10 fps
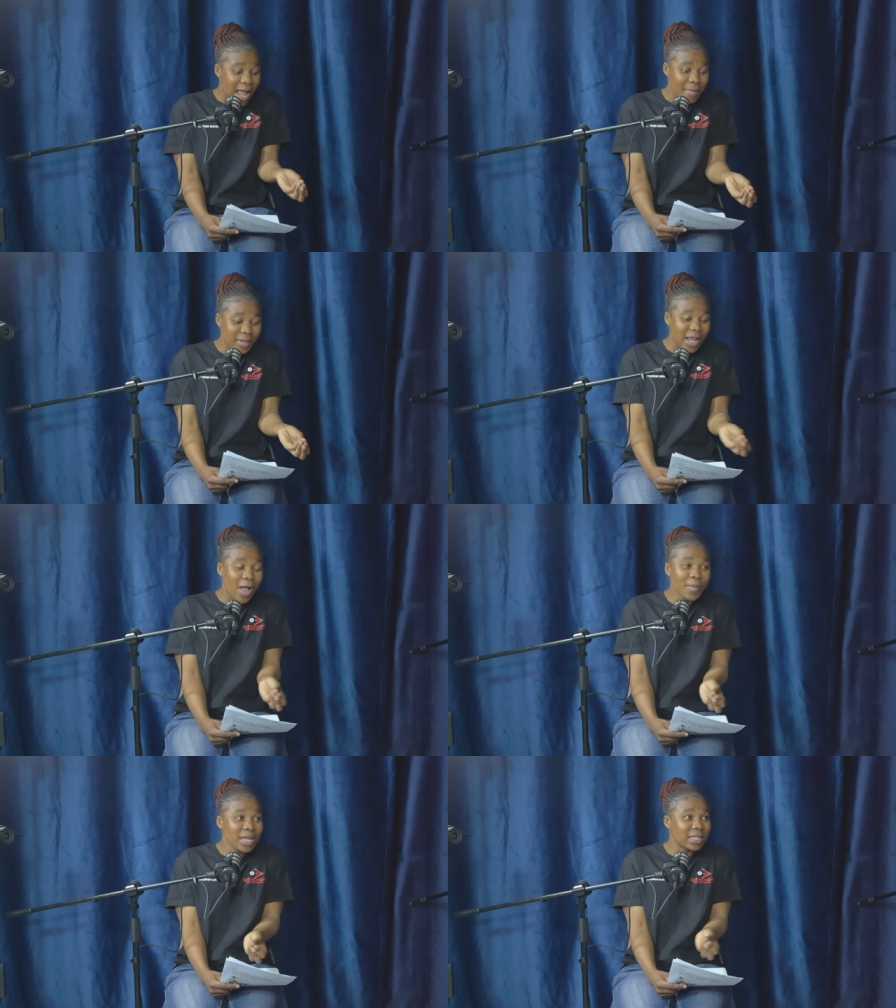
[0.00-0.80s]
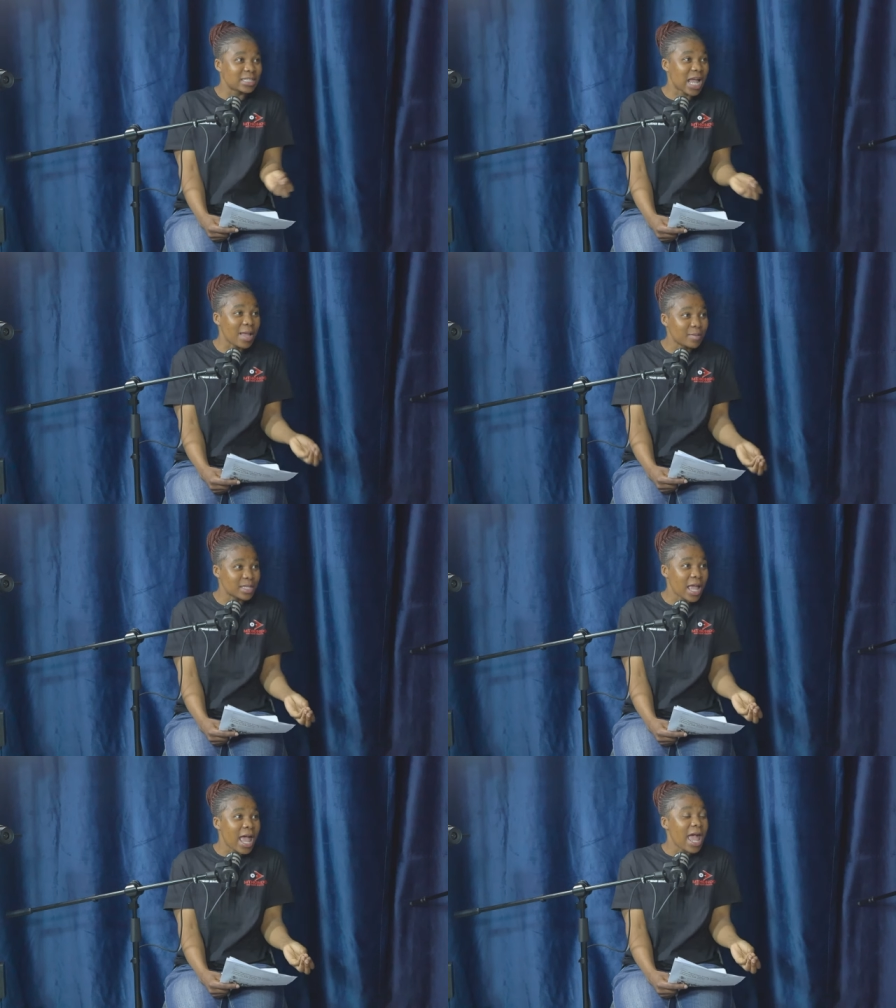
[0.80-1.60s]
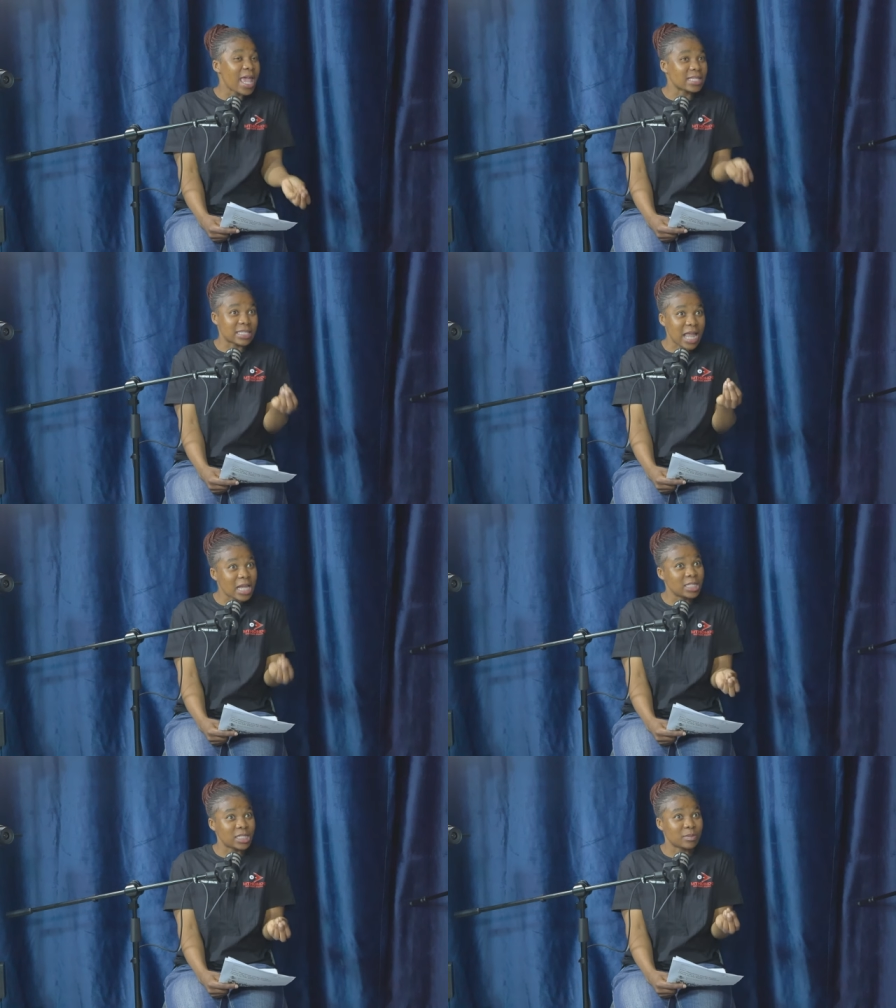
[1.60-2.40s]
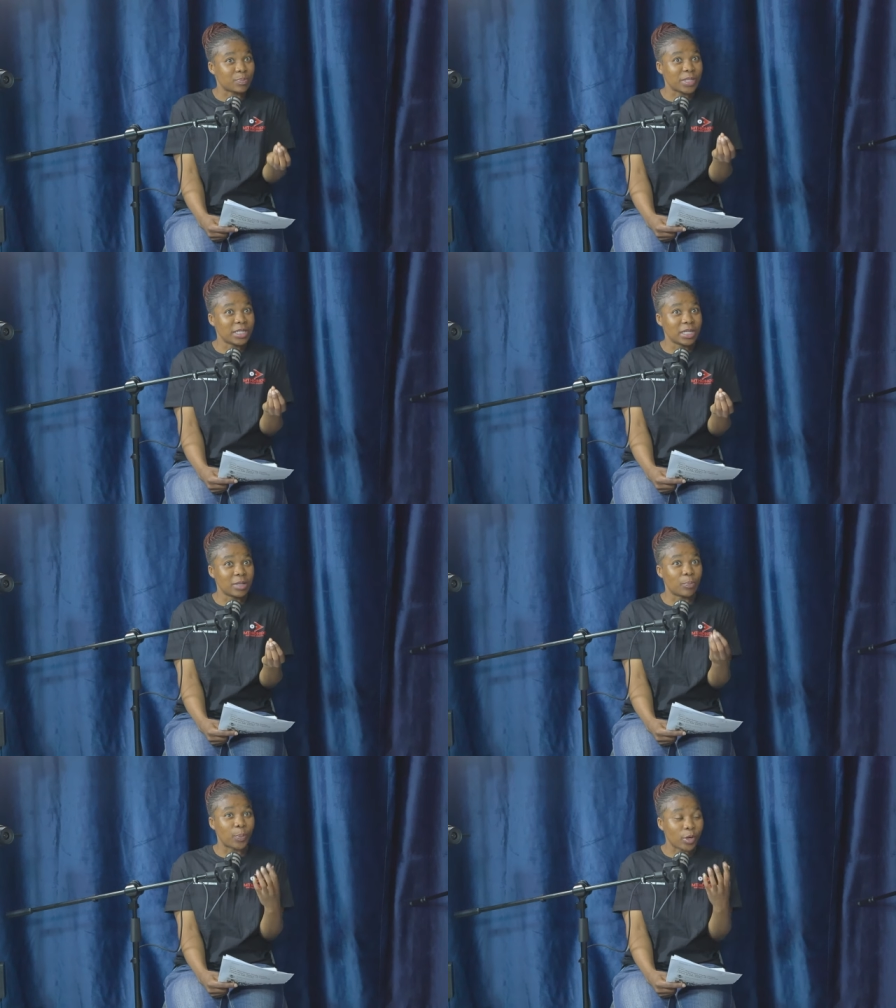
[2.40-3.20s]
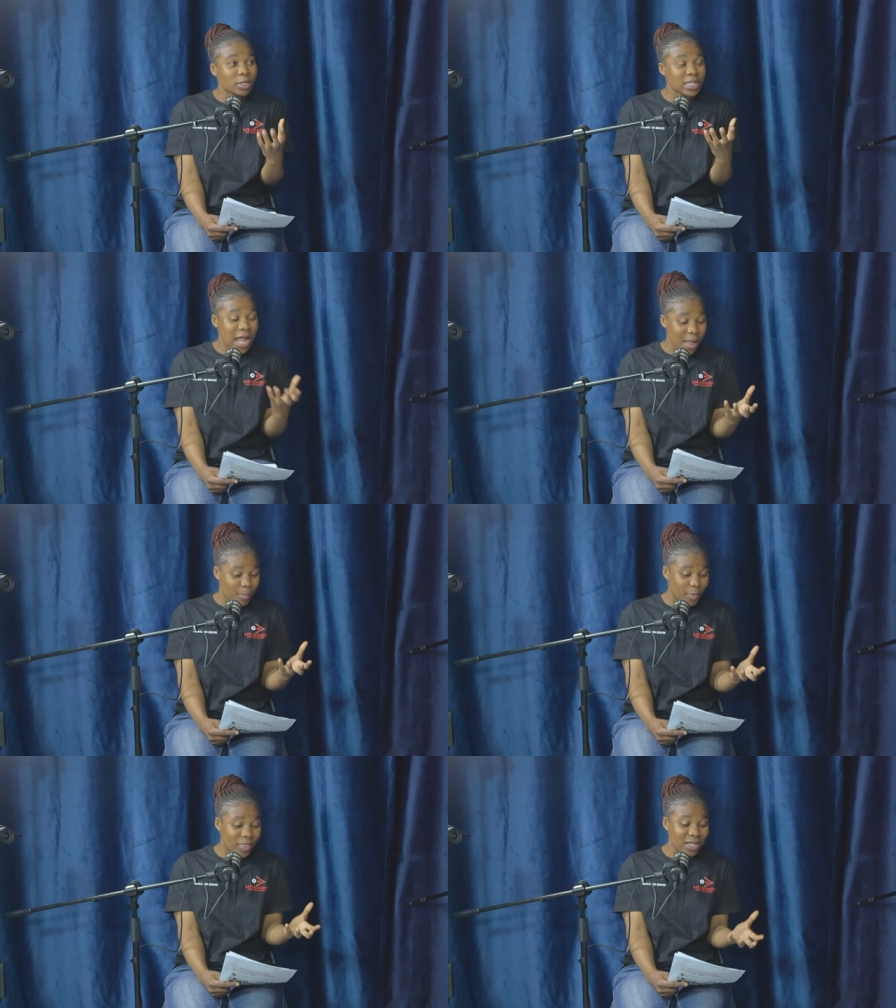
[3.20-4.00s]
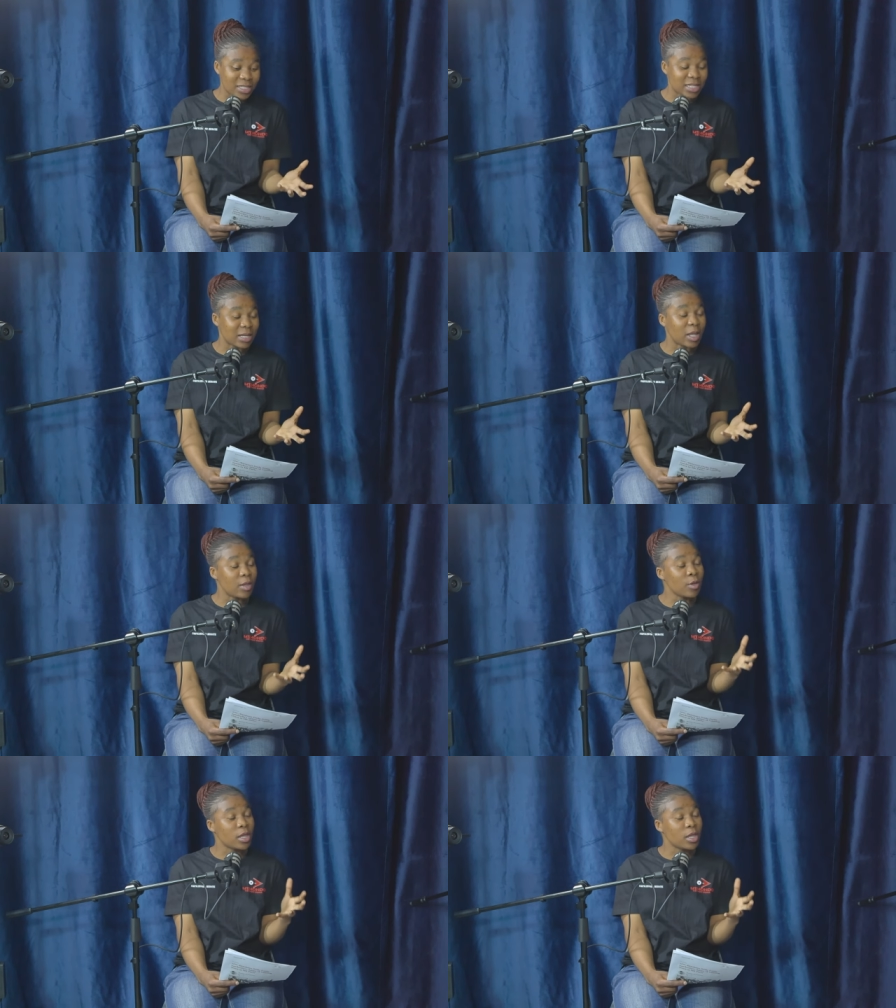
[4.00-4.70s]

I mean, how many times has that been brought up that he,